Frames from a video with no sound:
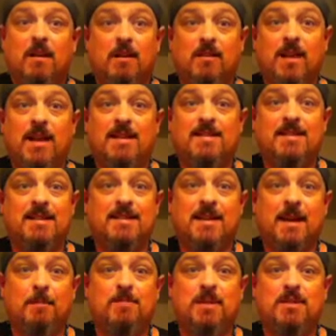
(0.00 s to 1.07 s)
latest
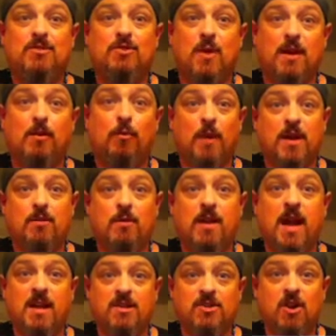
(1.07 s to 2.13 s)
attempt at trying to
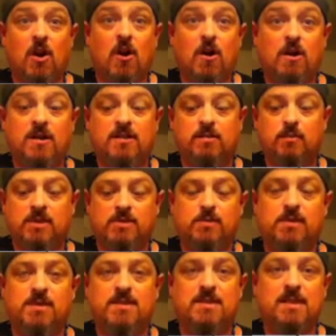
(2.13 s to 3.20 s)
recreate Jaws, which
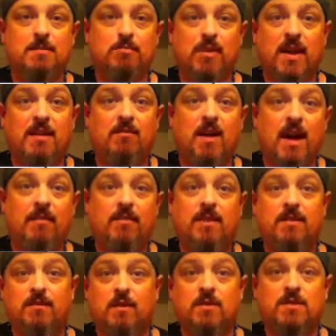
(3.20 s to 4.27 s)
was the Blake
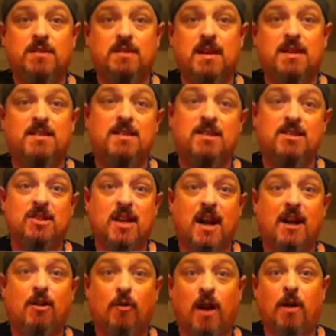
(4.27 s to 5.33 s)
Lively versus a
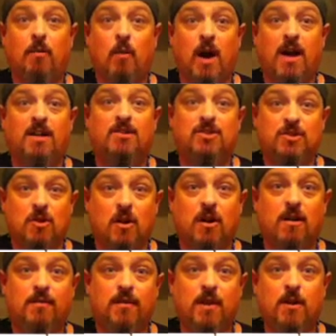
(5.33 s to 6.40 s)
CGI great white
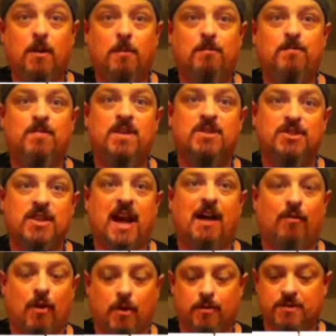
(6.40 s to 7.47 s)
shark film, The
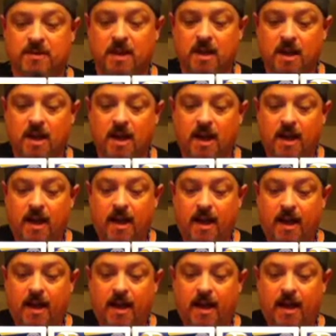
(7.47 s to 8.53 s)
Shallows.
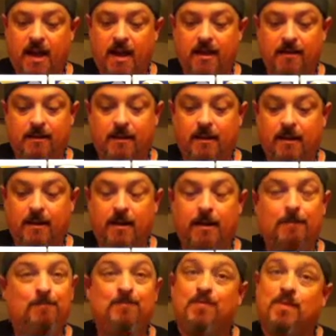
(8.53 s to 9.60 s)
And
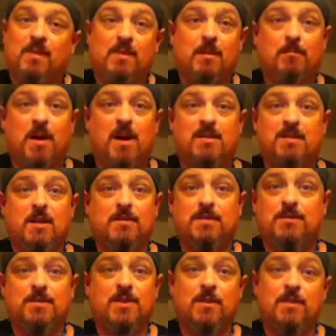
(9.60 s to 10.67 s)
the box
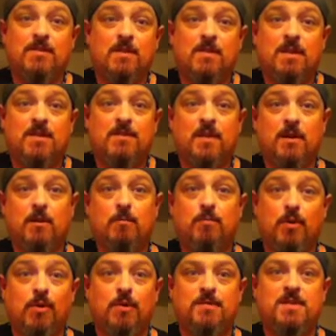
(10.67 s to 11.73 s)
office returns on this film
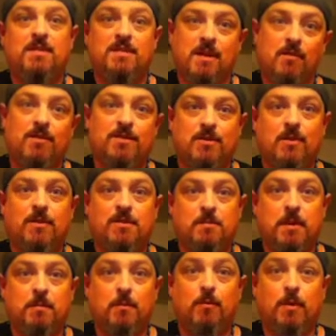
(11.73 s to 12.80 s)
proves that the only sharks
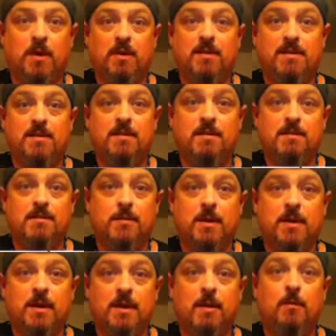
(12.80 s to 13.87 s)
people wanted to see this
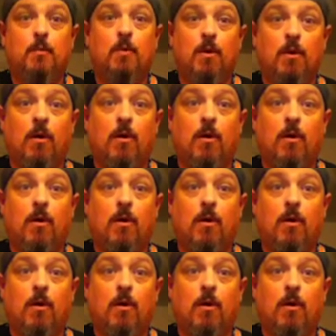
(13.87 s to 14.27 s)
weekend were